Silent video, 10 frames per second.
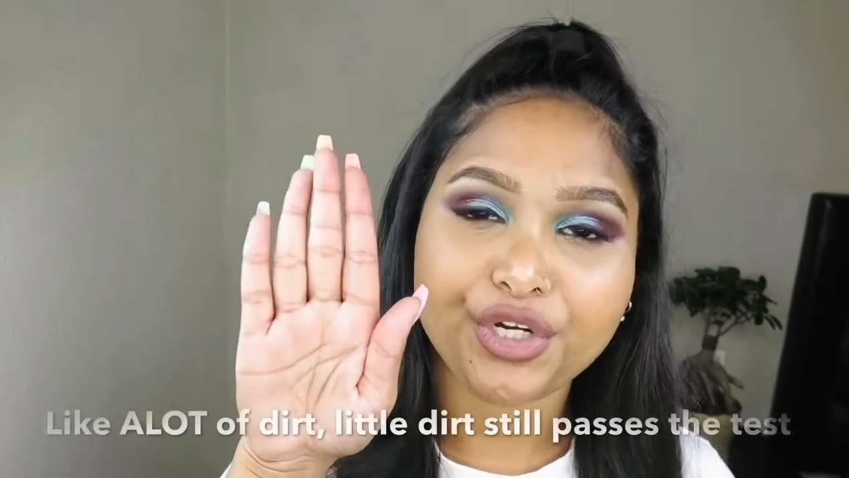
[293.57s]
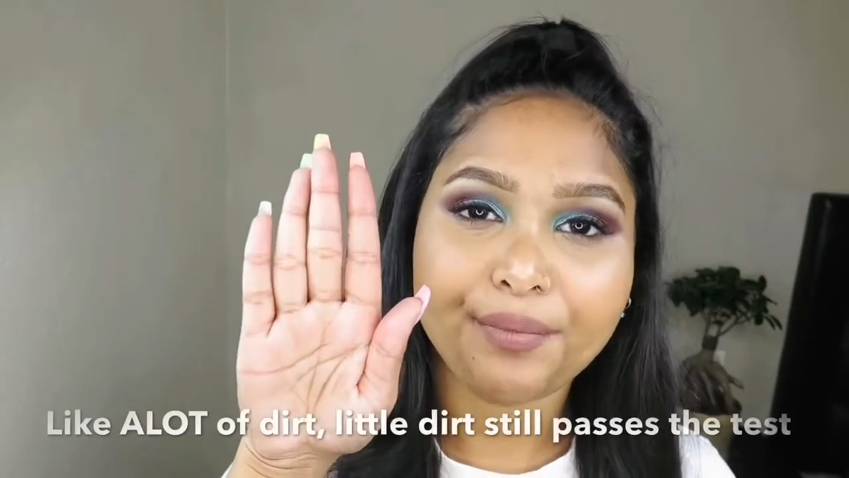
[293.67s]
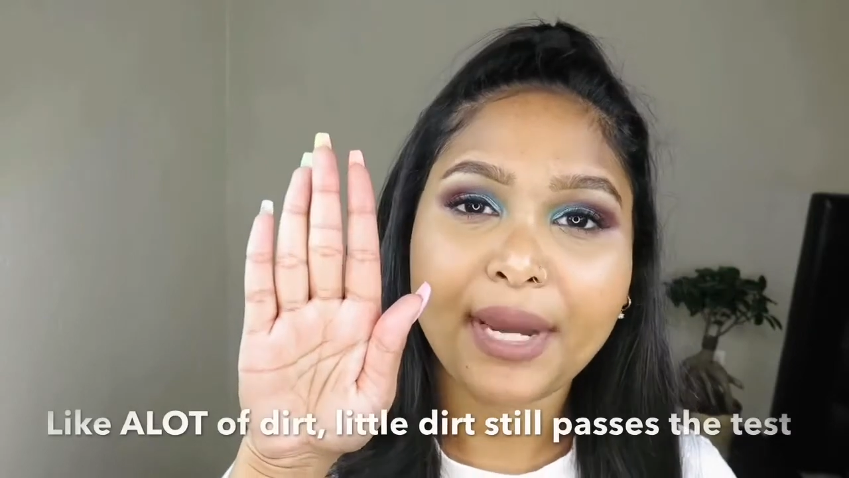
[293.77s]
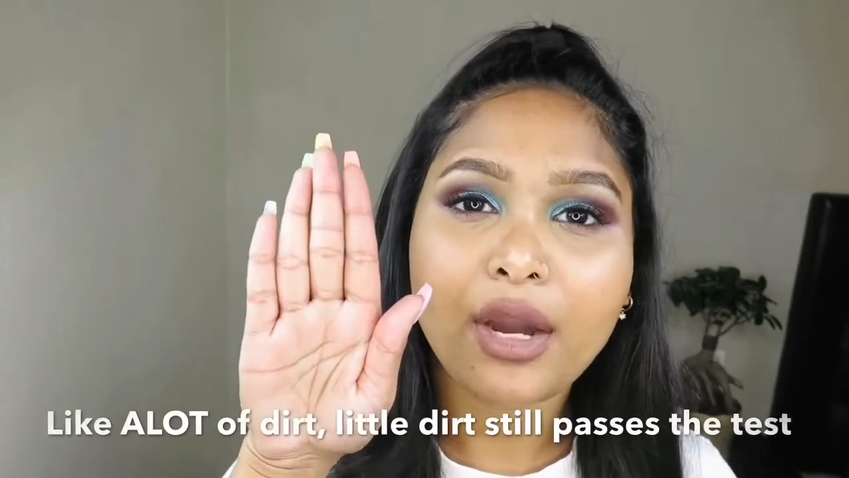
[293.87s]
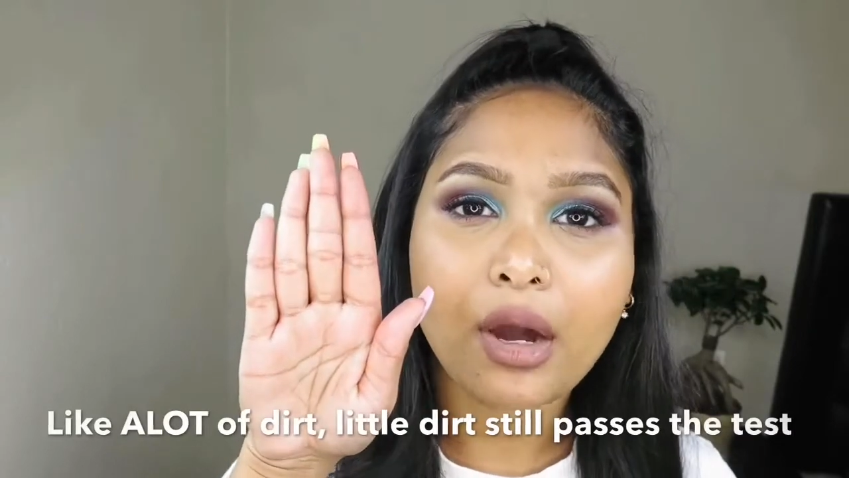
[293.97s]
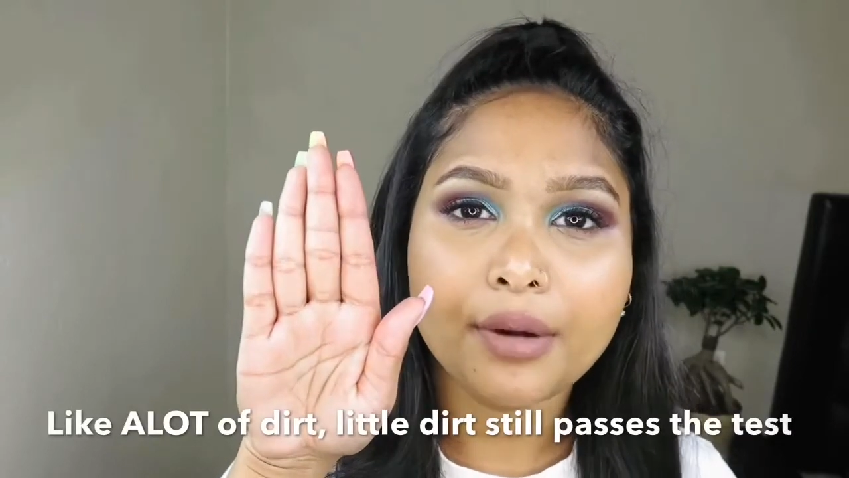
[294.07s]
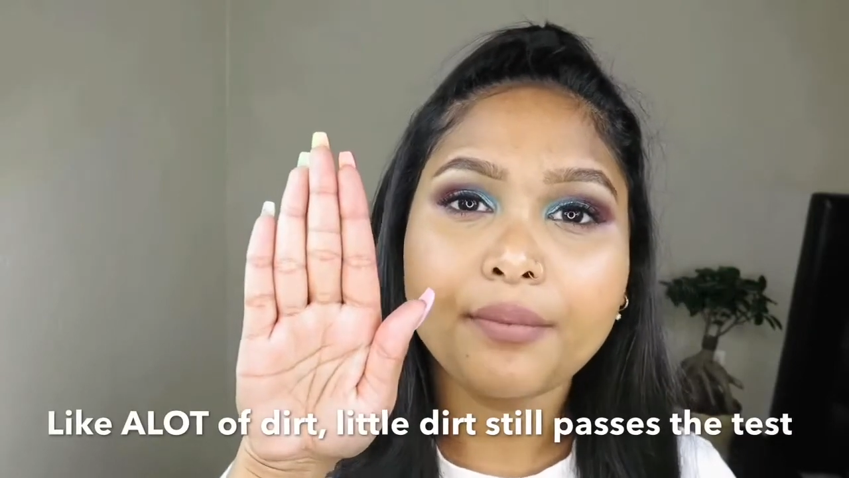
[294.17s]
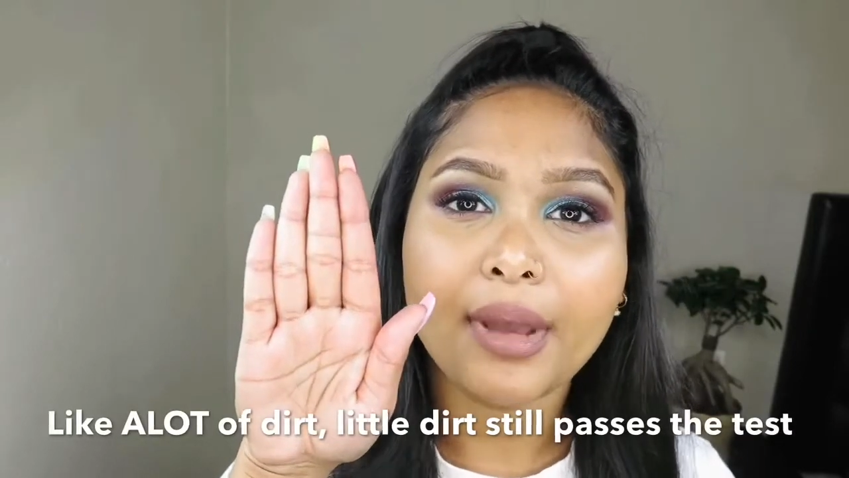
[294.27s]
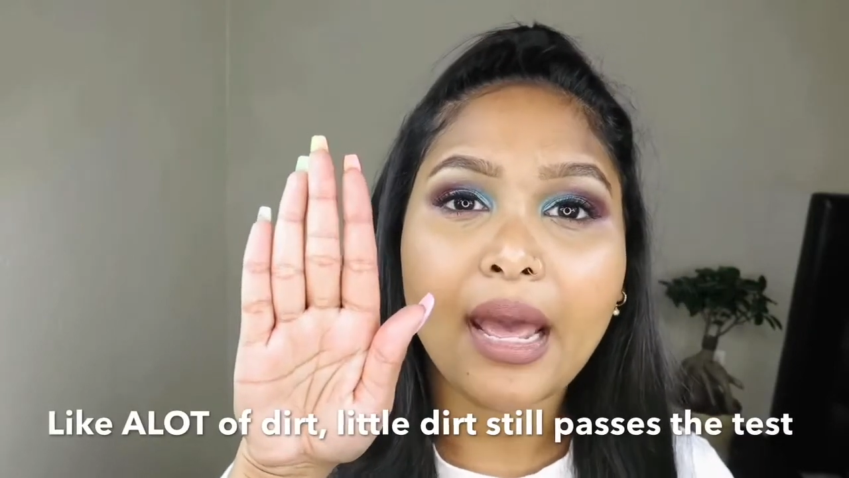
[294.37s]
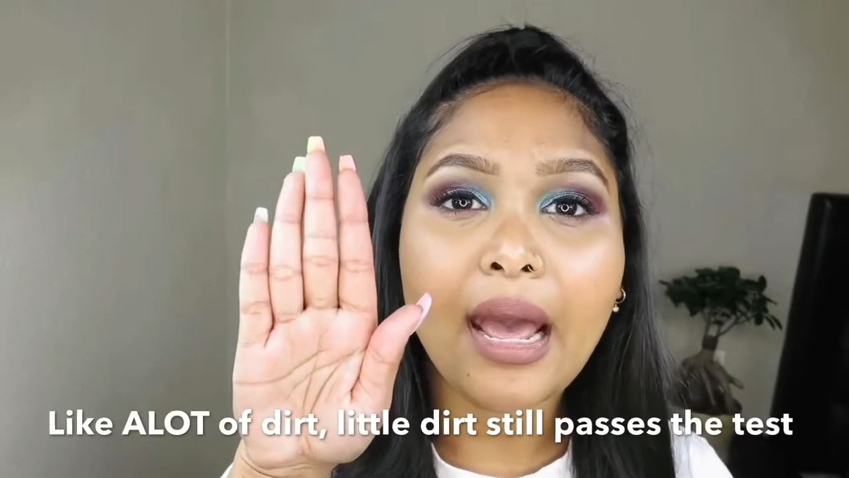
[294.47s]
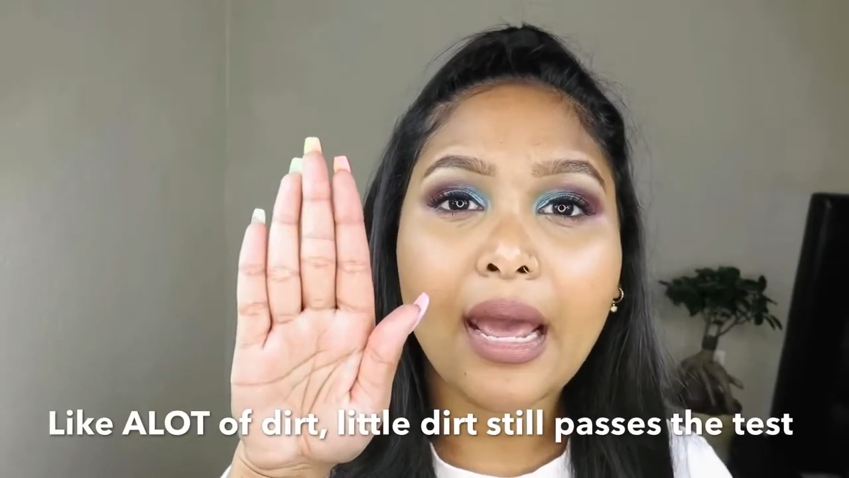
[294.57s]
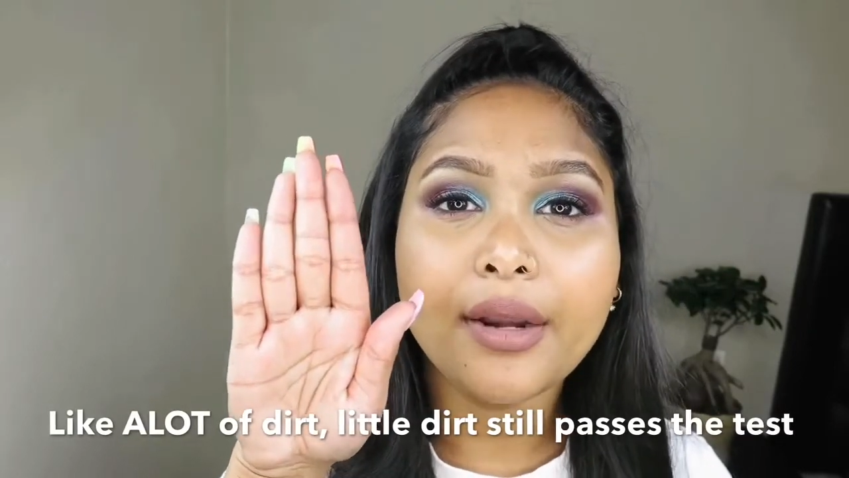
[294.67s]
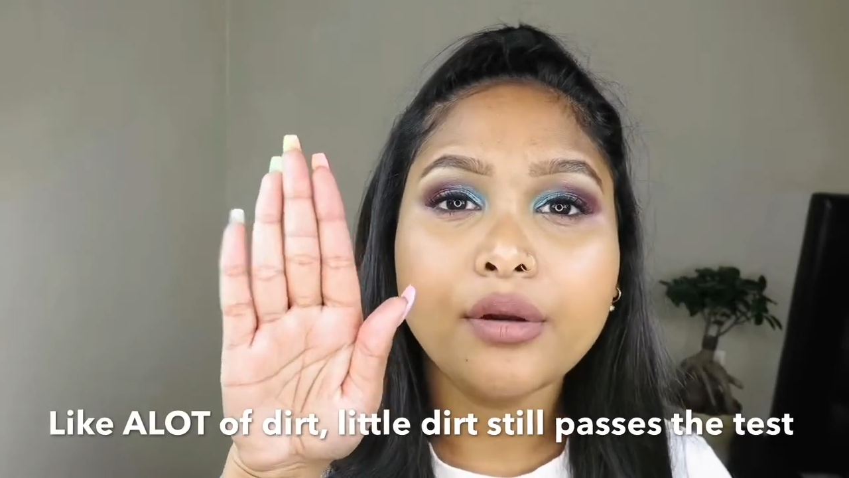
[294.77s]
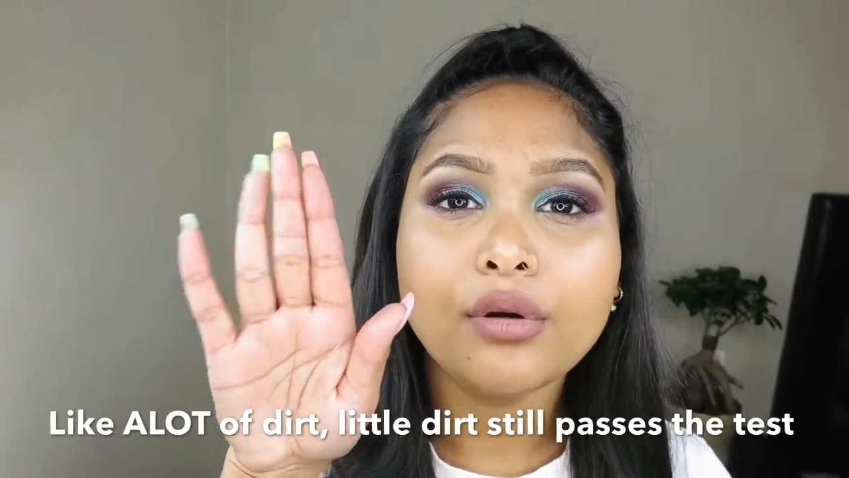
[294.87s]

on my cotton pad,